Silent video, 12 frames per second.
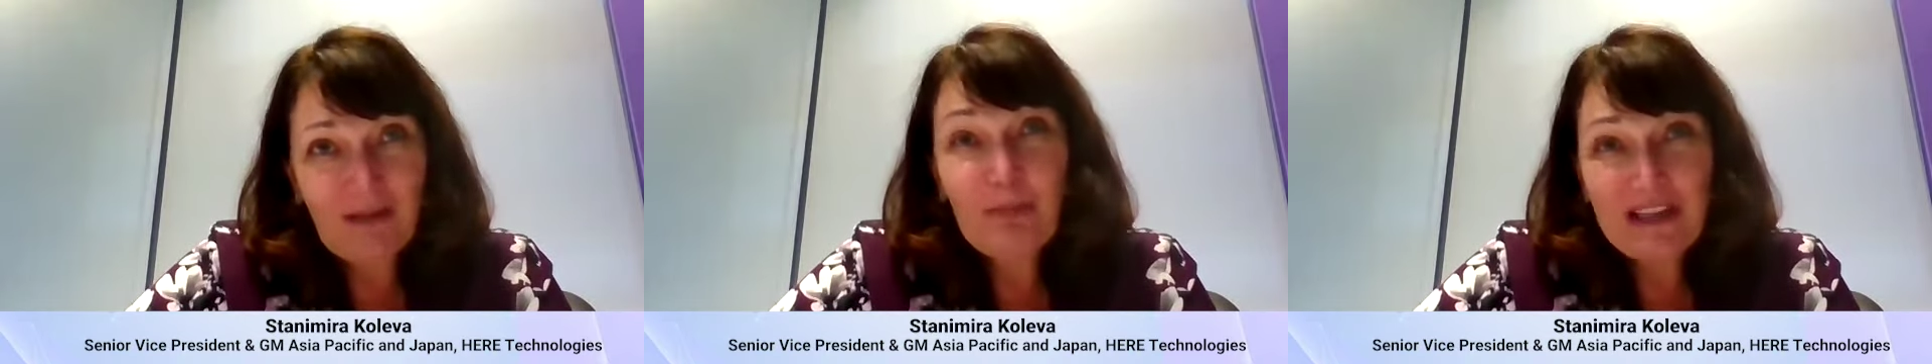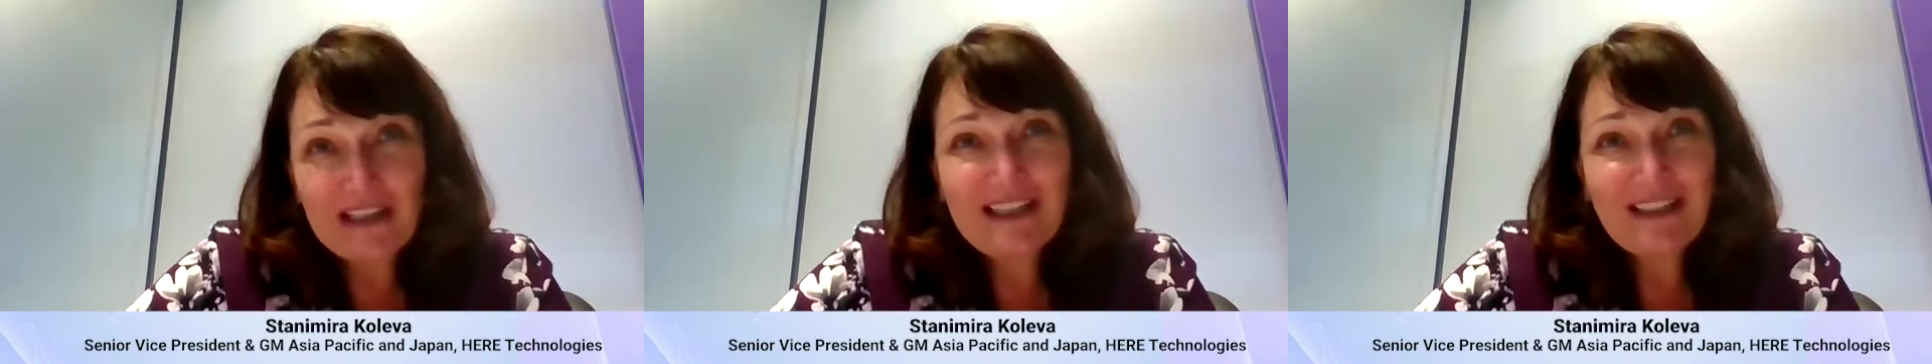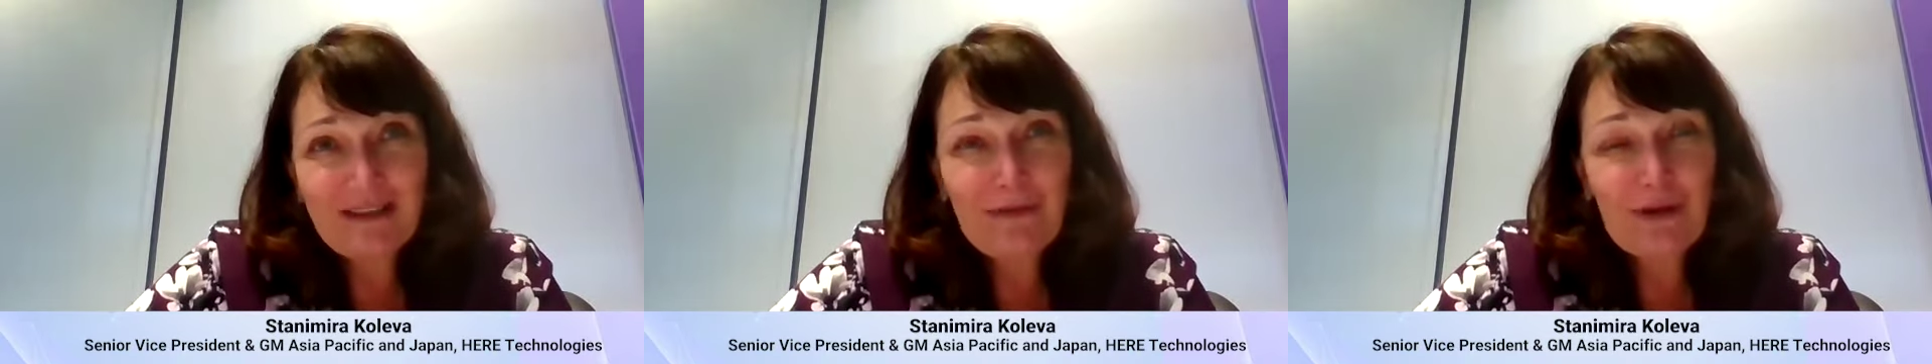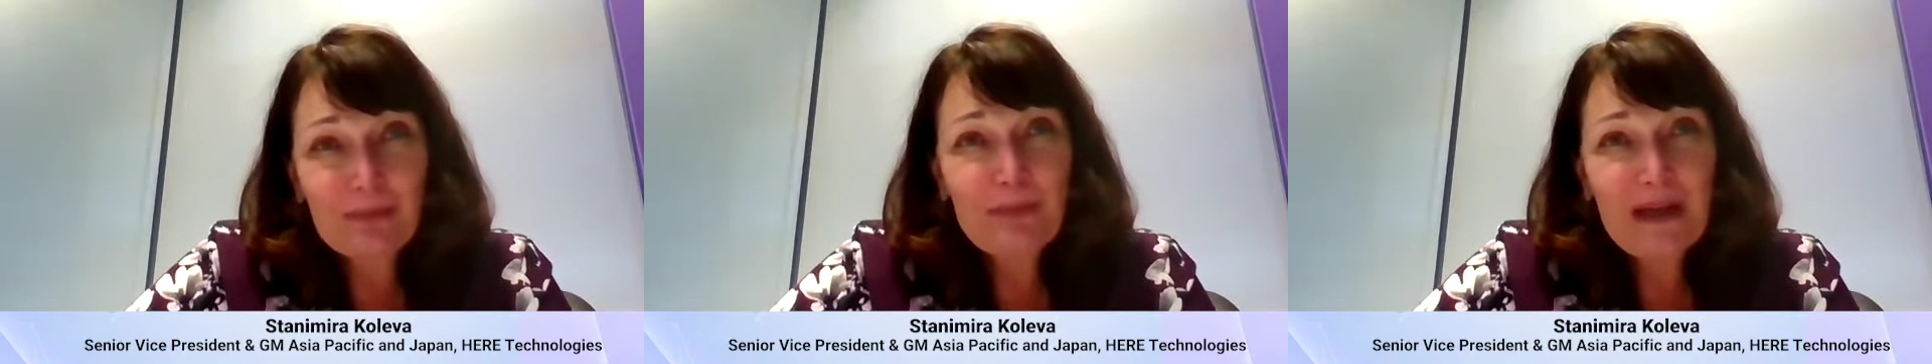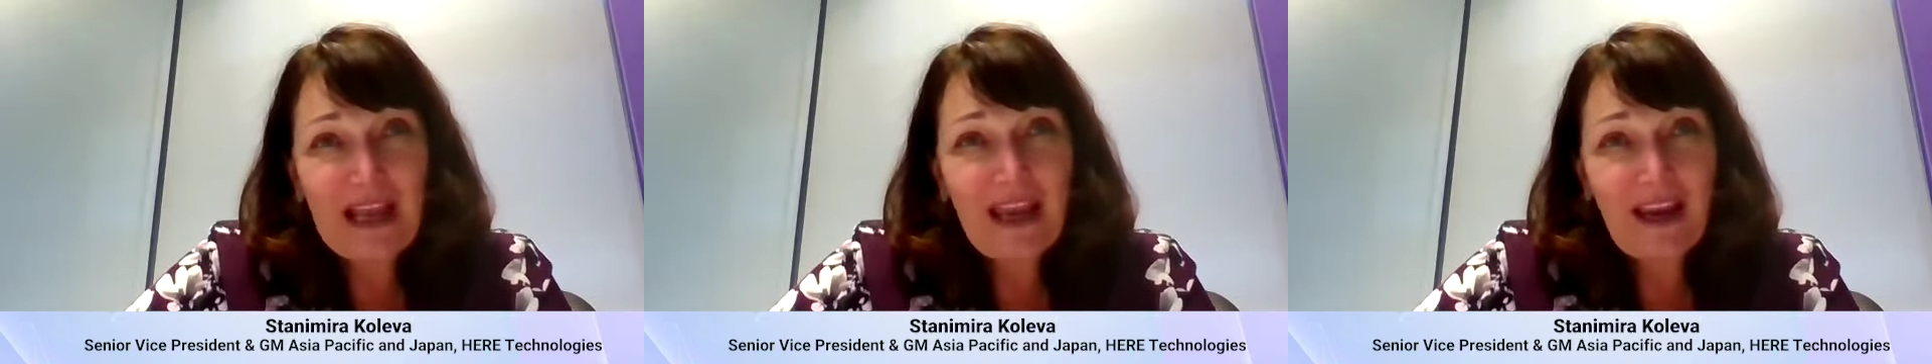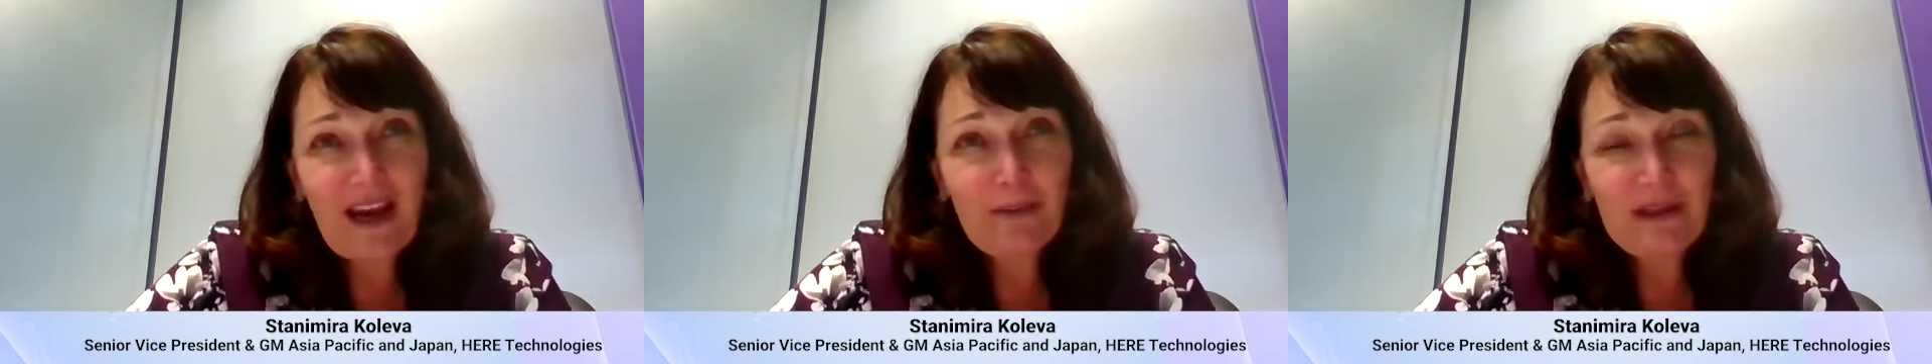completely different
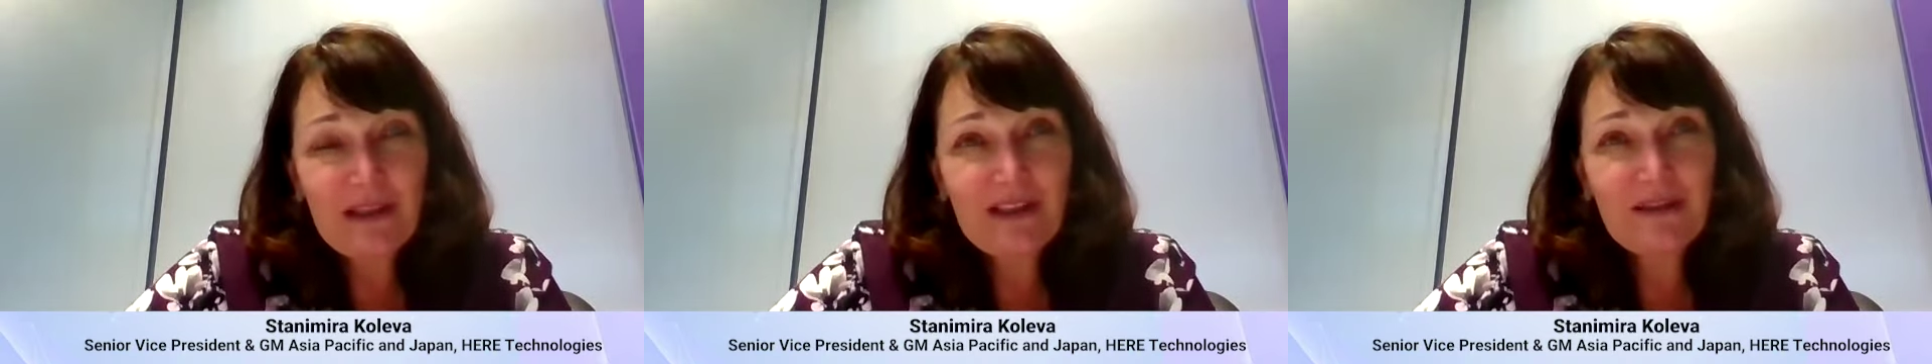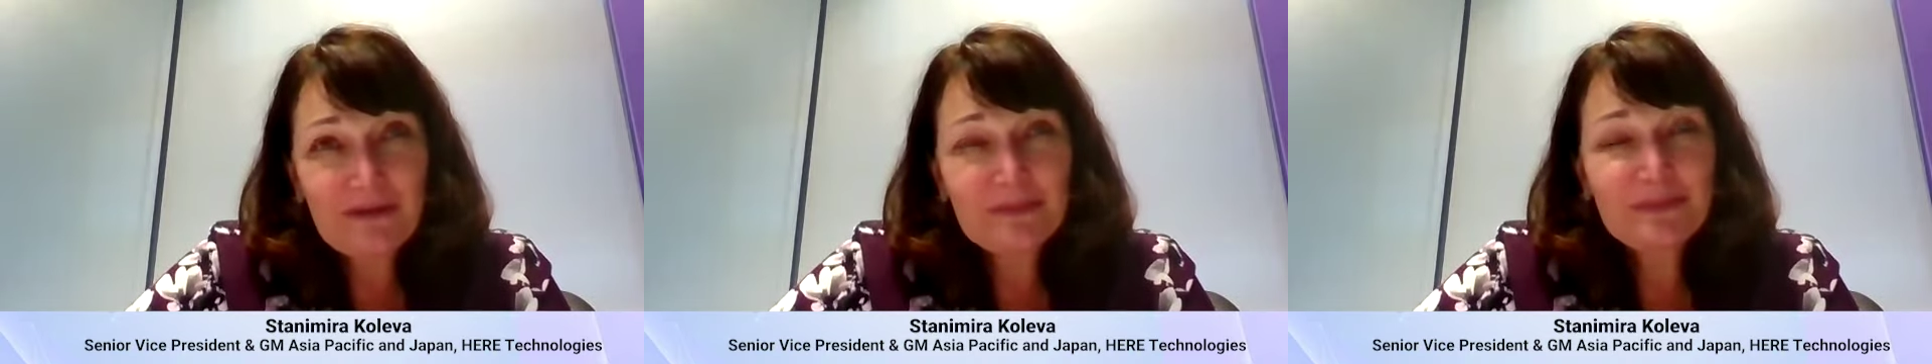play, I believe.